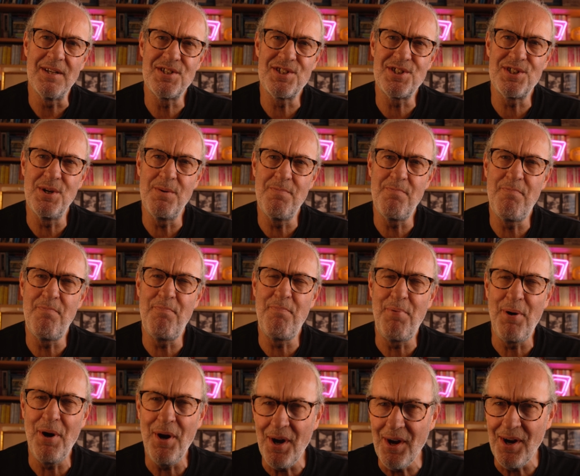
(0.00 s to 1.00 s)

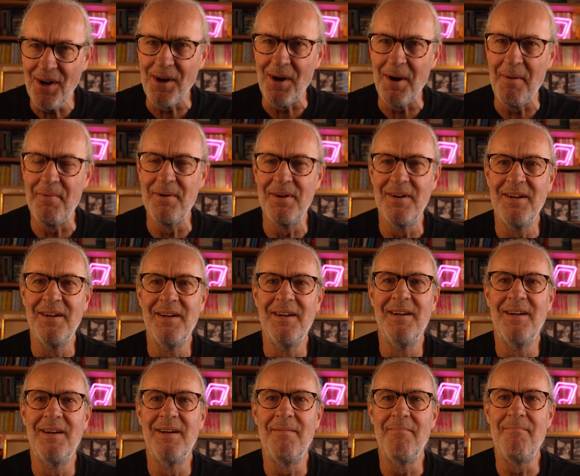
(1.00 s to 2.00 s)
superb
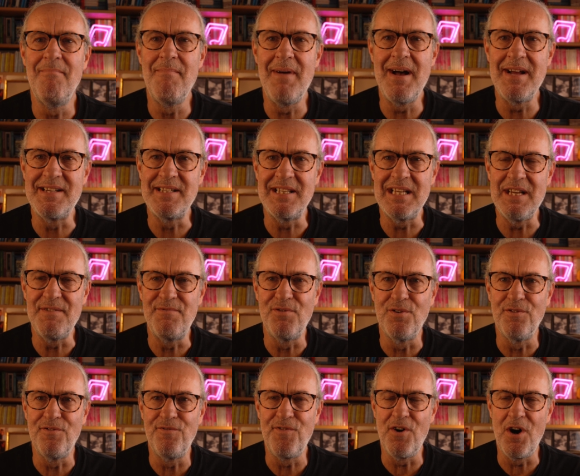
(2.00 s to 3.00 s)

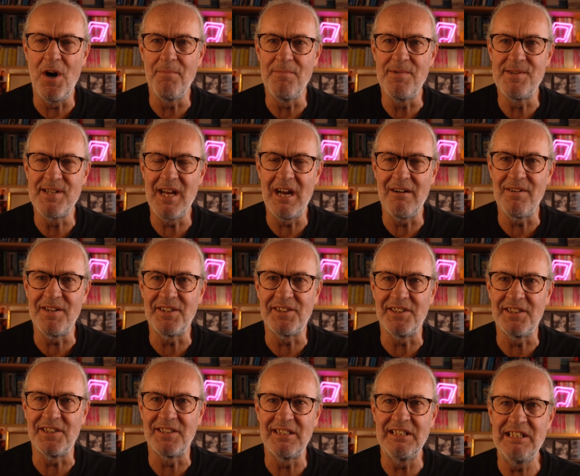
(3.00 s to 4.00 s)
medieval farm
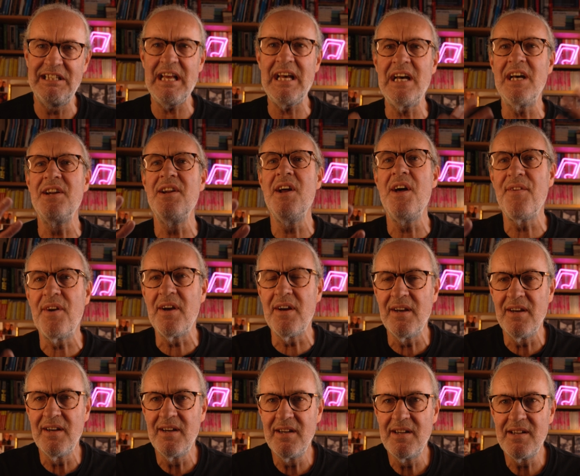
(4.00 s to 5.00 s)
terraces. Yet another
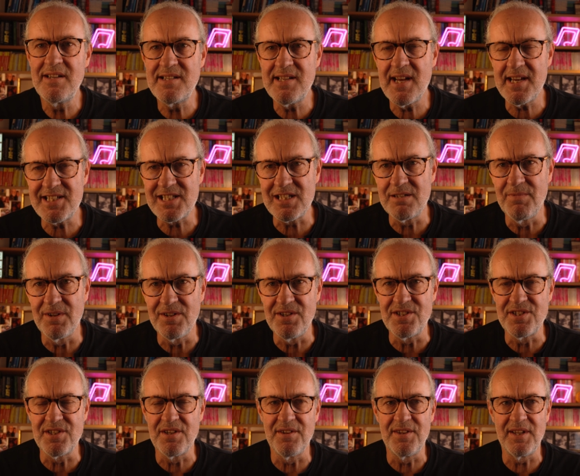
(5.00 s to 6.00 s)
testament
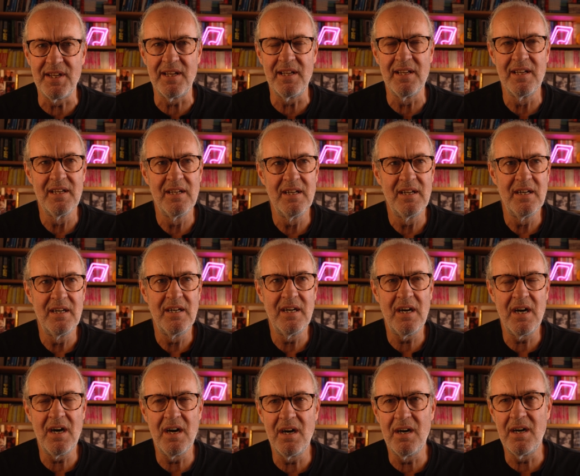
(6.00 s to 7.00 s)
to the
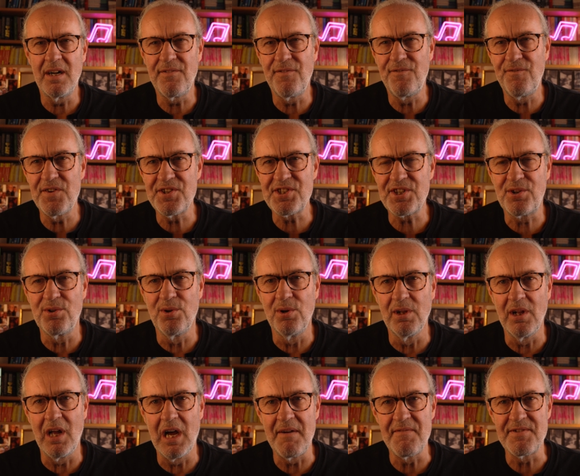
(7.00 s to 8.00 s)
hard physical
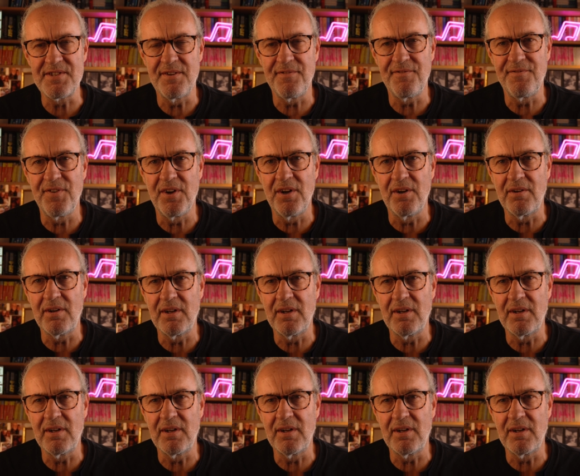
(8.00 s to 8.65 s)
lives that folk